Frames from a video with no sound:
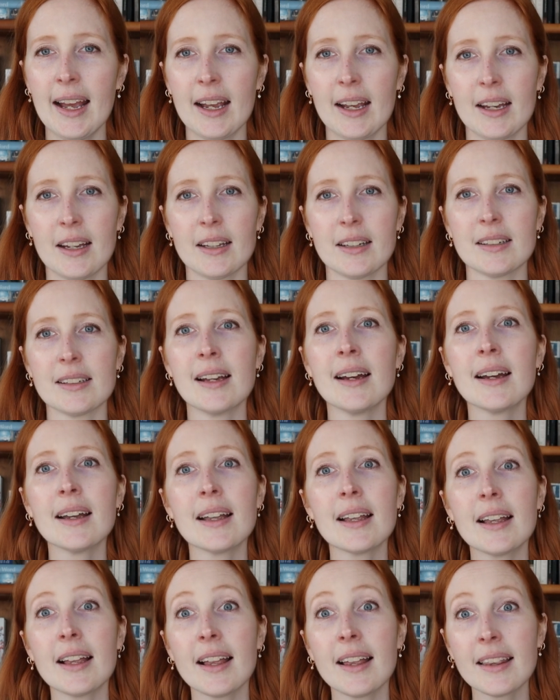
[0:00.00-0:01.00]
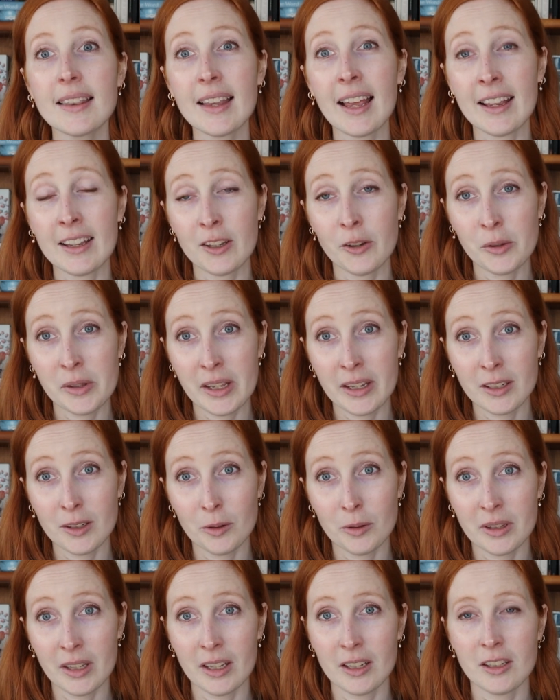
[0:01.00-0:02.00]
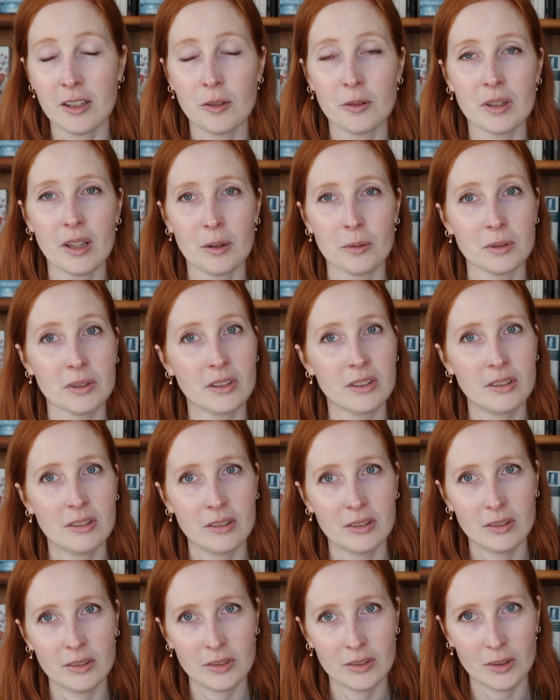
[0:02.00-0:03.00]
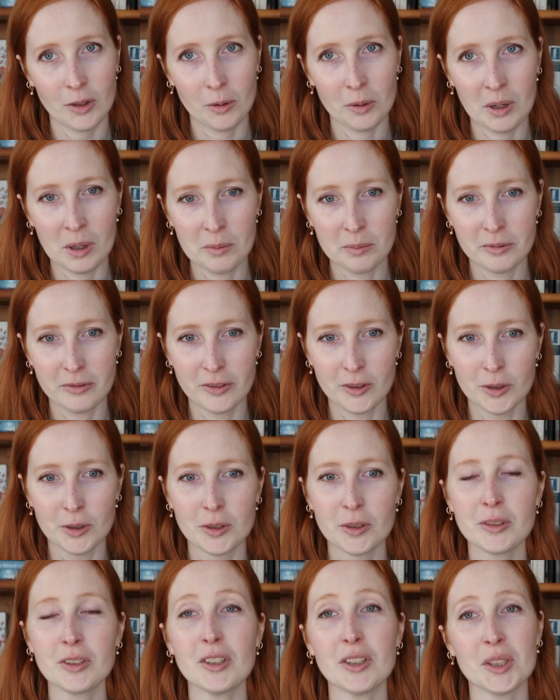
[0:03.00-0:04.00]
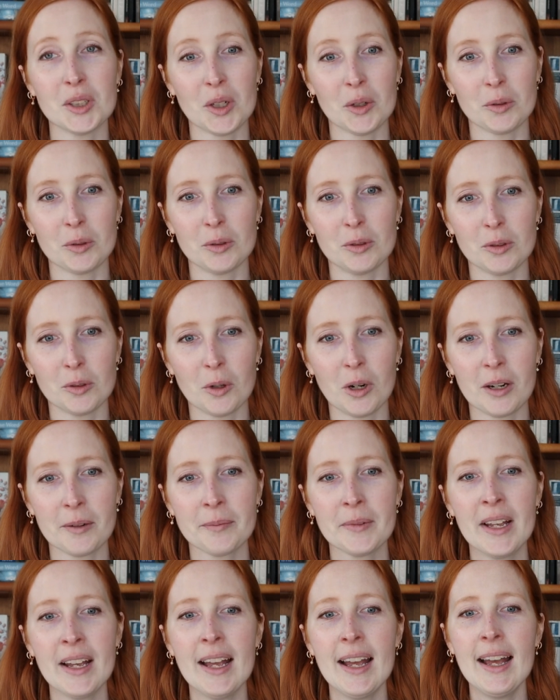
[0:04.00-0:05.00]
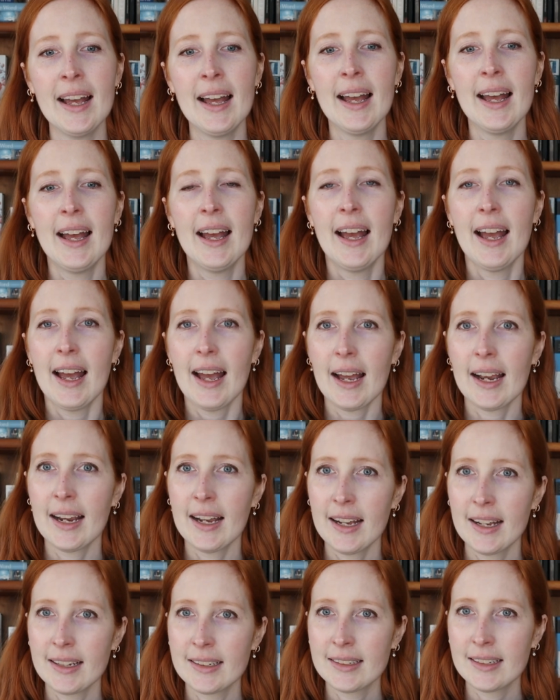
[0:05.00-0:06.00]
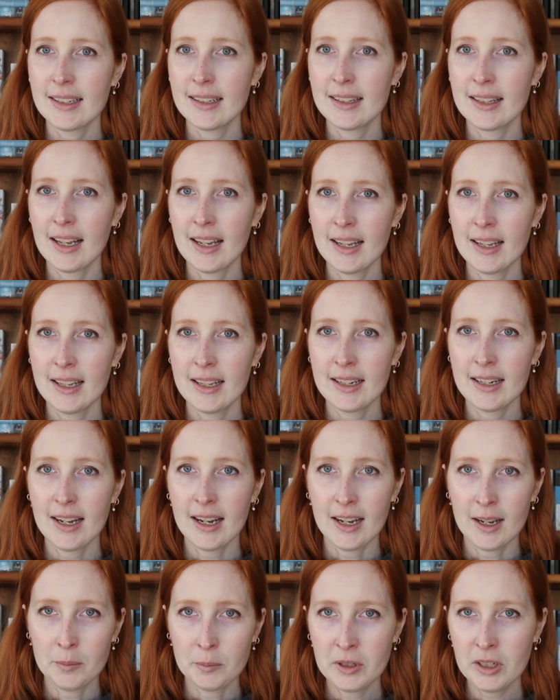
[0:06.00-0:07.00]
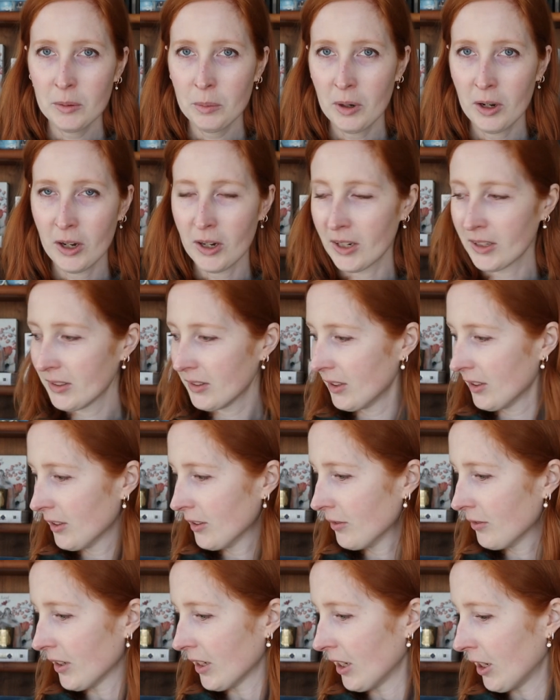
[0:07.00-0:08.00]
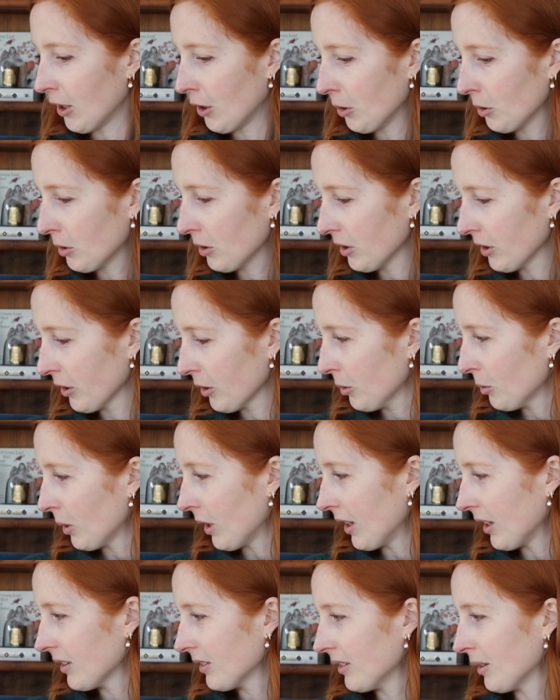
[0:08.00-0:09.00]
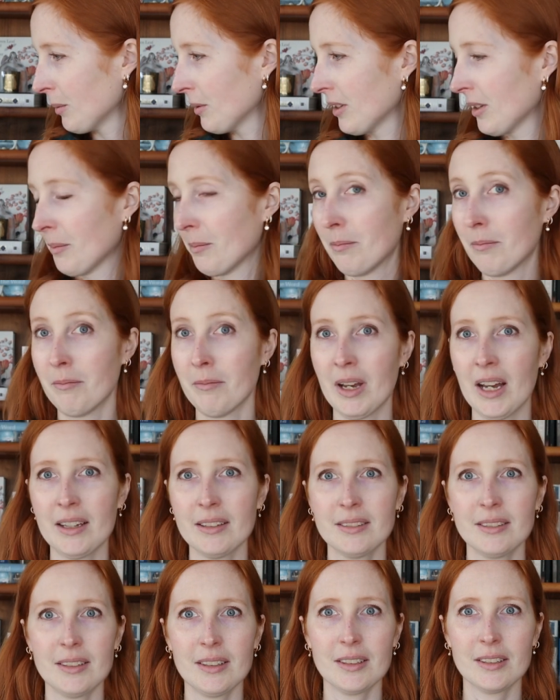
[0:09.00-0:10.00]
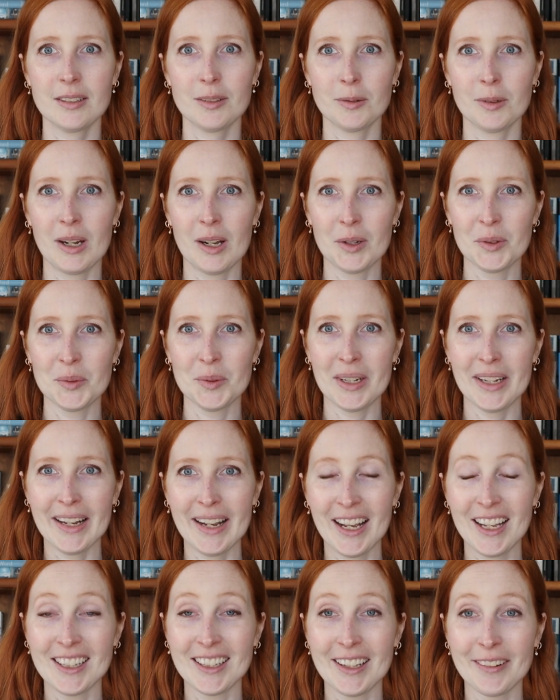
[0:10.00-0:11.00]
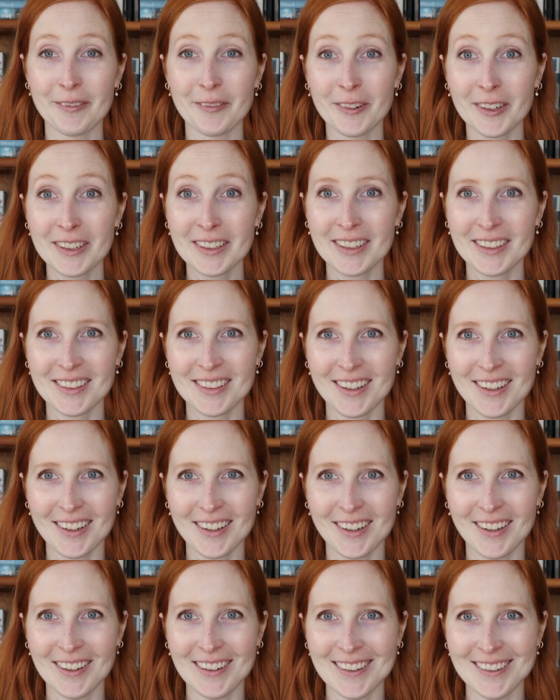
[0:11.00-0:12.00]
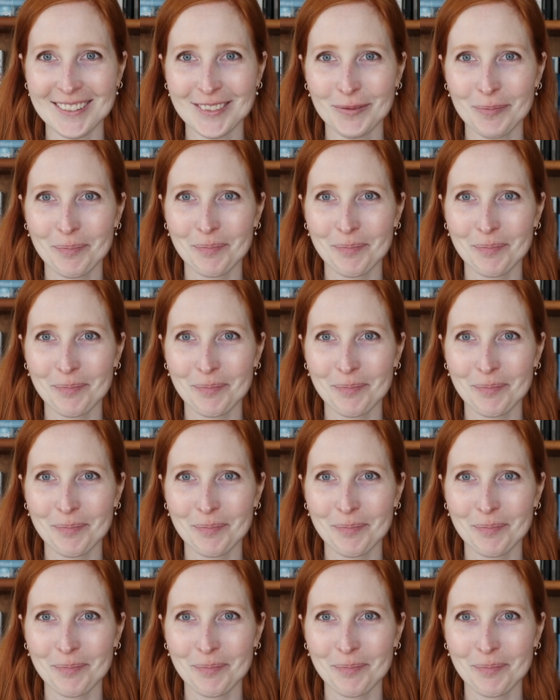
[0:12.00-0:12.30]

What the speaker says: And thank you, thank you, thank you. That was so helpful. You know who you are. And then I'm gonna pause this video, clear away some of the mess that's around me, and then we're gonna talk haul.